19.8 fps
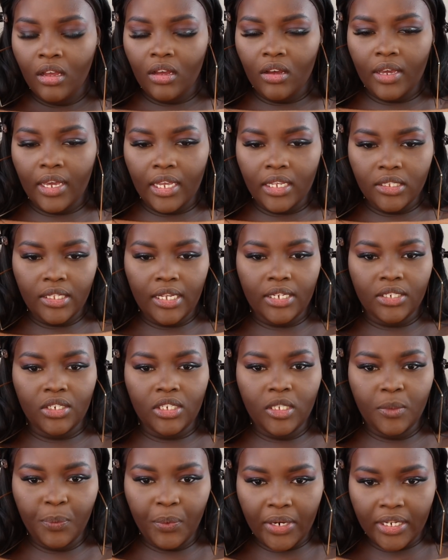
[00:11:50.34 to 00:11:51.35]
Okay, so I
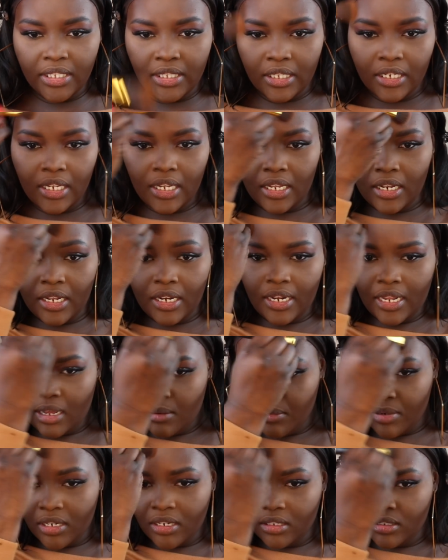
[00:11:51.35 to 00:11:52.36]
just pressed it in, and now
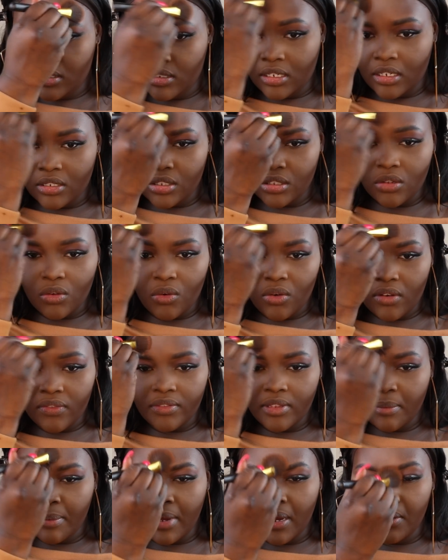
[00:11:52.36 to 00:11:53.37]
I'm going to dust
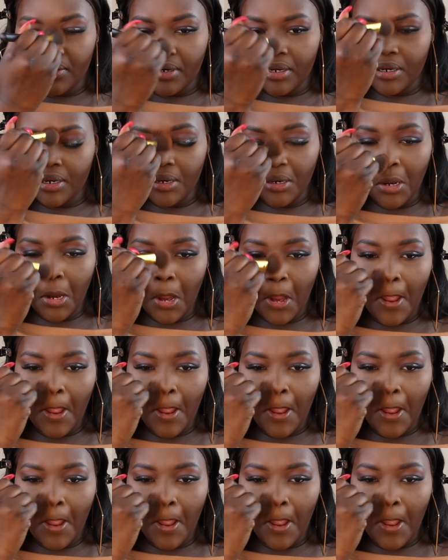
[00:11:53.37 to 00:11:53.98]
off the powder.